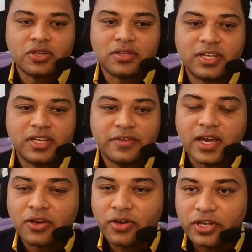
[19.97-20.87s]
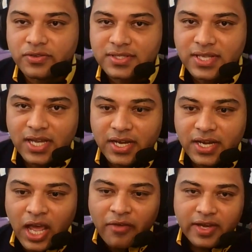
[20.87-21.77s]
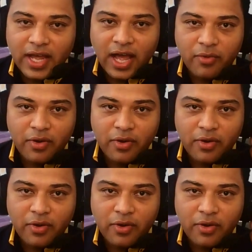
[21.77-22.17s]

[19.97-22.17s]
Shortly, we are going to start with